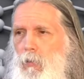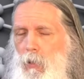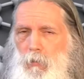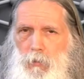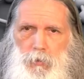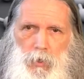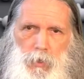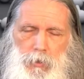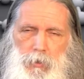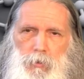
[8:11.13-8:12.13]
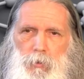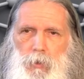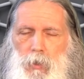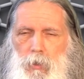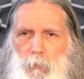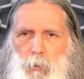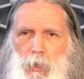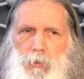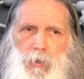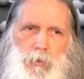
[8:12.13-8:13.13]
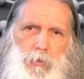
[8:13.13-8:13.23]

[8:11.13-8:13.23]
Now there's scar tissue in the healing process.